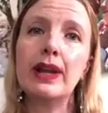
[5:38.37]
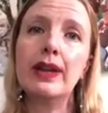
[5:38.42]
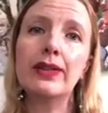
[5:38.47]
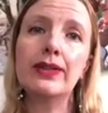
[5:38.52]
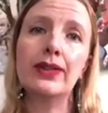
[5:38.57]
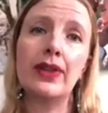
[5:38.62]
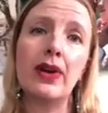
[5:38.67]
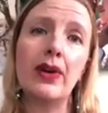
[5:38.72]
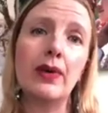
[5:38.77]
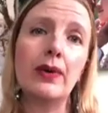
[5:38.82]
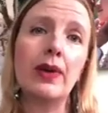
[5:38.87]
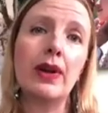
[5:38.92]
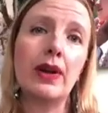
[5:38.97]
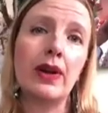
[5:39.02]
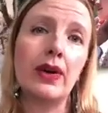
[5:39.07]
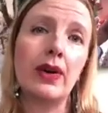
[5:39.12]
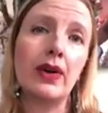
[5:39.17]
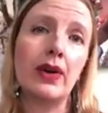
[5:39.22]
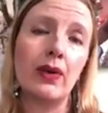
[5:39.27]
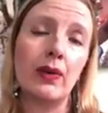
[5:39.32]
So
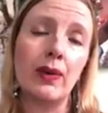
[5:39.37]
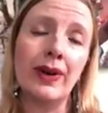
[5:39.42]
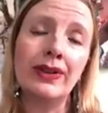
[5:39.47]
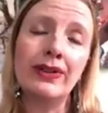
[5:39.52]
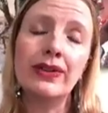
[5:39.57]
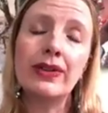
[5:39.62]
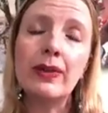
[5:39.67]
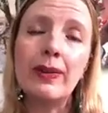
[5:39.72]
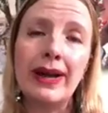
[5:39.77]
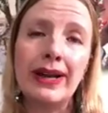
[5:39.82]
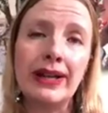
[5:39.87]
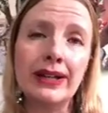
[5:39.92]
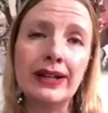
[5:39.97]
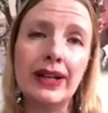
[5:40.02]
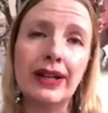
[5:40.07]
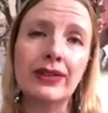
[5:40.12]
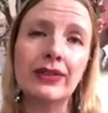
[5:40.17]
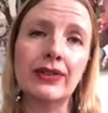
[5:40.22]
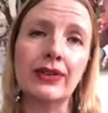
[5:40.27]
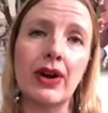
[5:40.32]
once the wedding
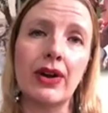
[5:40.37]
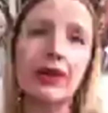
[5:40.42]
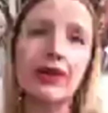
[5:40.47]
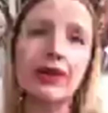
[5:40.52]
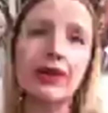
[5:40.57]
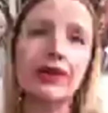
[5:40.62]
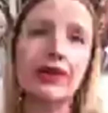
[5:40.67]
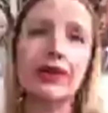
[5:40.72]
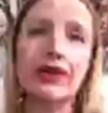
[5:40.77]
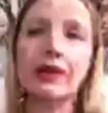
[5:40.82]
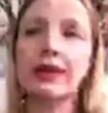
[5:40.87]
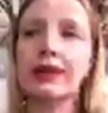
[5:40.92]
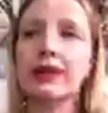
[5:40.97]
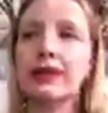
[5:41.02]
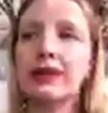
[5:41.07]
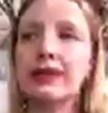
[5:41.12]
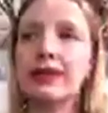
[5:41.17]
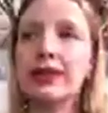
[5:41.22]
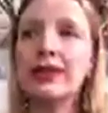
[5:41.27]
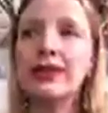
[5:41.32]
day starts,
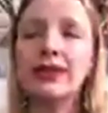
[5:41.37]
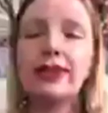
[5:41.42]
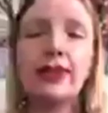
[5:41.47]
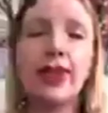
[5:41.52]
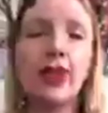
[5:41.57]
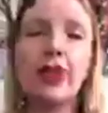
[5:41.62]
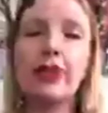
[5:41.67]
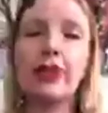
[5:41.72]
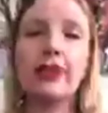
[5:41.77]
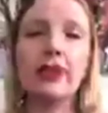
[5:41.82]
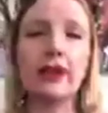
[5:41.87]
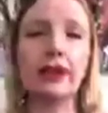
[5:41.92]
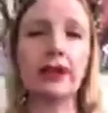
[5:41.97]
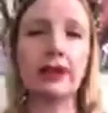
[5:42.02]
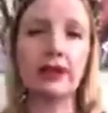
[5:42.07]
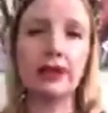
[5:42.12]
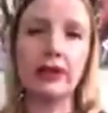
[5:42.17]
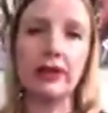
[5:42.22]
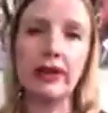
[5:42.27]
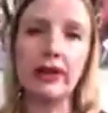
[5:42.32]
just know you
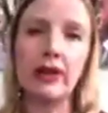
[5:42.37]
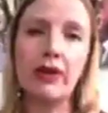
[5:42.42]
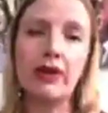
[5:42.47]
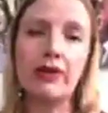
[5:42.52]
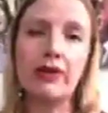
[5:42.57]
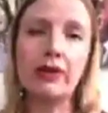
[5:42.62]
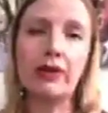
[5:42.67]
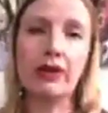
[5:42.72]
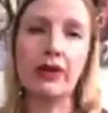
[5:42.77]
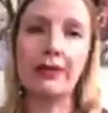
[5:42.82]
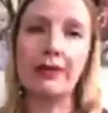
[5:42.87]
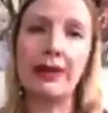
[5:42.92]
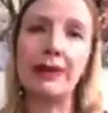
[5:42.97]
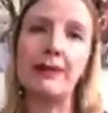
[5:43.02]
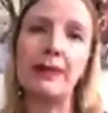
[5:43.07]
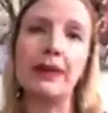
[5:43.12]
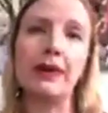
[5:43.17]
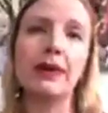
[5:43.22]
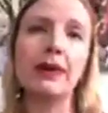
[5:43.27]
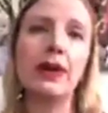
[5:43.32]
can turn it over to the
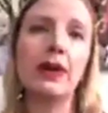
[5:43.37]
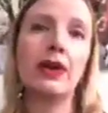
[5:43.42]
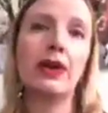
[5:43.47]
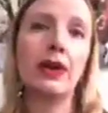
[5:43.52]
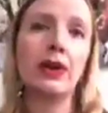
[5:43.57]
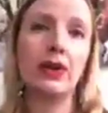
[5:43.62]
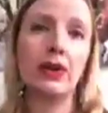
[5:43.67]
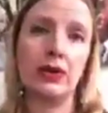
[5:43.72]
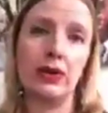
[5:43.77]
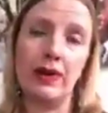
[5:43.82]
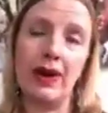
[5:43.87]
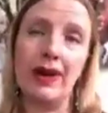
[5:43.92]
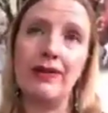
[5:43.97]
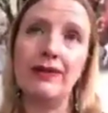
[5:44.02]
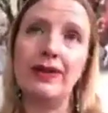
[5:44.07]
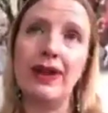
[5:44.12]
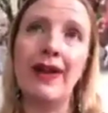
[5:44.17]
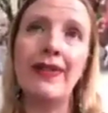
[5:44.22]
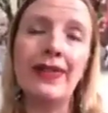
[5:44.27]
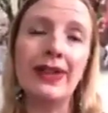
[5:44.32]
people who
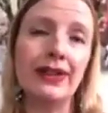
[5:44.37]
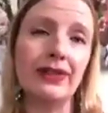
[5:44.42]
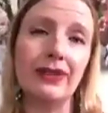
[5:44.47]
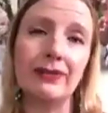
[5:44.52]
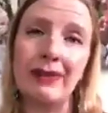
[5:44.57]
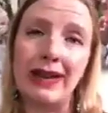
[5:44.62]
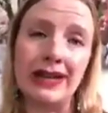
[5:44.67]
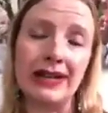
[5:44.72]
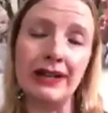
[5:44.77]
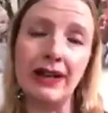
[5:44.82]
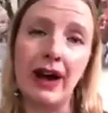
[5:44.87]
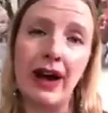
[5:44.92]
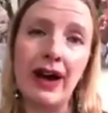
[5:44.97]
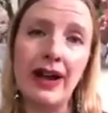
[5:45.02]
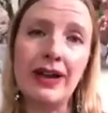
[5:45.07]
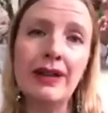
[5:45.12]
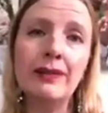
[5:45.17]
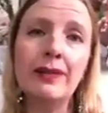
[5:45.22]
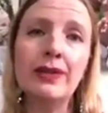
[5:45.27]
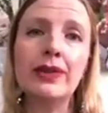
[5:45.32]
have done this many
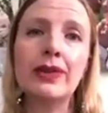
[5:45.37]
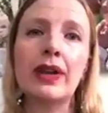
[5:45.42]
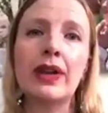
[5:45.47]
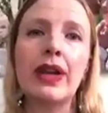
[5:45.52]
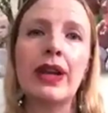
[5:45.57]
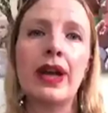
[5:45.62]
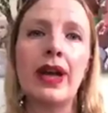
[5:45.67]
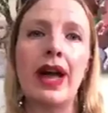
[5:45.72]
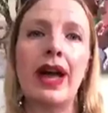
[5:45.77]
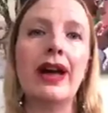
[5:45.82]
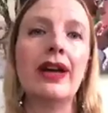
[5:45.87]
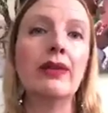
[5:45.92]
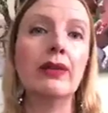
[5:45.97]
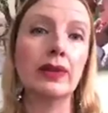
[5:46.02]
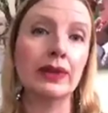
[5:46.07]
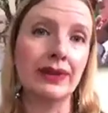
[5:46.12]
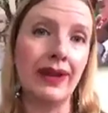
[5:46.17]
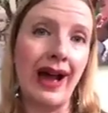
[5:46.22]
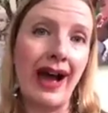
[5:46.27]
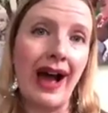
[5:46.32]
times and
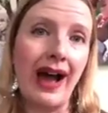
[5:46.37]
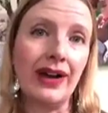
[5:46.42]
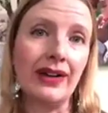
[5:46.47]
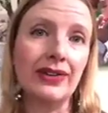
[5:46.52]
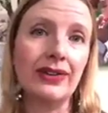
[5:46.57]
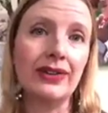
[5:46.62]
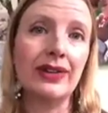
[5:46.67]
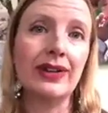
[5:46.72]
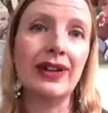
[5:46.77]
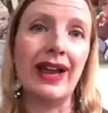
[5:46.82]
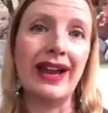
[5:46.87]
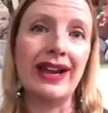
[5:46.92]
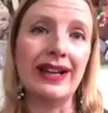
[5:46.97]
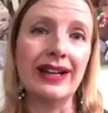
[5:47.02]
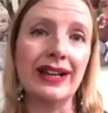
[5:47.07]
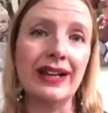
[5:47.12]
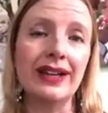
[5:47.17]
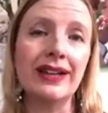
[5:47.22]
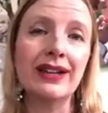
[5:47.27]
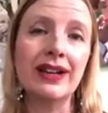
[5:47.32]
relax
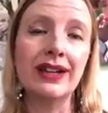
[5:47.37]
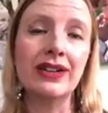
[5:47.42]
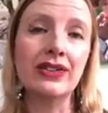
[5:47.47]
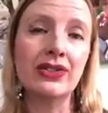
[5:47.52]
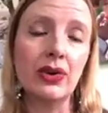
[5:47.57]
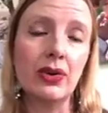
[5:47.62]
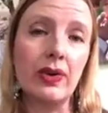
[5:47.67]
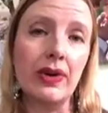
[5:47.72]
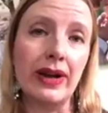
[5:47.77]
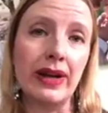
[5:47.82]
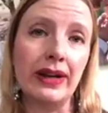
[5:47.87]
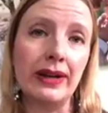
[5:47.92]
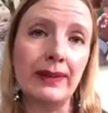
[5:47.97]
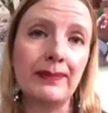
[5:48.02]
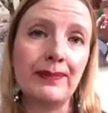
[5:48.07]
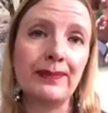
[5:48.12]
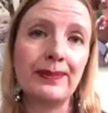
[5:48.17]
and enjoy.